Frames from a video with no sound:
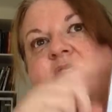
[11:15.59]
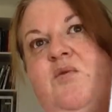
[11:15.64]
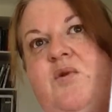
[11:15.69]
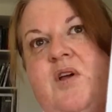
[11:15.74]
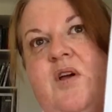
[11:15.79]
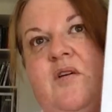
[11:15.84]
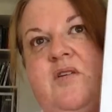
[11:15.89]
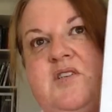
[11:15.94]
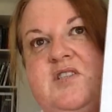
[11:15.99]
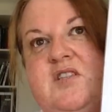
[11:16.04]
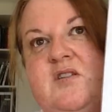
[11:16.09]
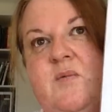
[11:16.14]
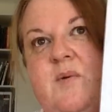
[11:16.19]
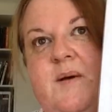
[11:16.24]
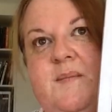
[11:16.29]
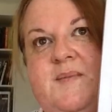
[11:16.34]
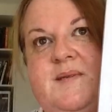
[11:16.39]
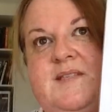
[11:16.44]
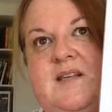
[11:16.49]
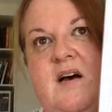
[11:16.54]
or we go onto the
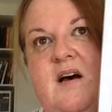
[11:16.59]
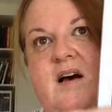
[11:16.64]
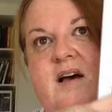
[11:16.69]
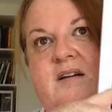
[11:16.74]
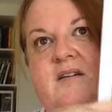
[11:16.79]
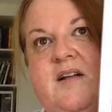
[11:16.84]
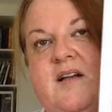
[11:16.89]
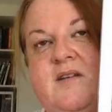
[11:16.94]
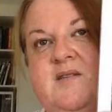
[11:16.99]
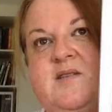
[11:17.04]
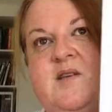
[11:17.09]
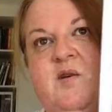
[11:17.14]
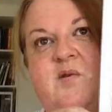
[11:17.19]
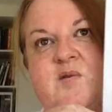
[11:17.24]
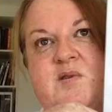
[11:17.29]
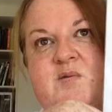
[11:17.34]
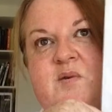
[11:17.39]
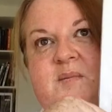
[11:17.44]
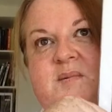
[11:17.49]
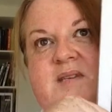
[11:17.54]
website, Ink
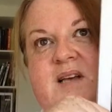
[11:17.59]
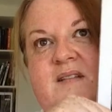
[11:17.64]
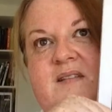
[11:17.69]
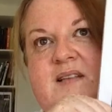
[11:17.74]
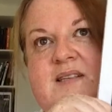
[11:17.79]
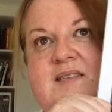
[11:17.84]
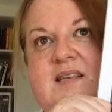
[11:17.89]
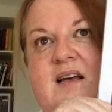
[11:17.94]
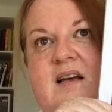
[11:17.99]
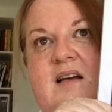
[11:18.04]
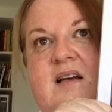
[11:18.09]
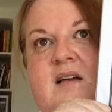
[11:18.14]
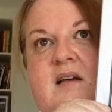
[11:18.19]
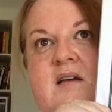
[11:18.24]
Circles website, there's a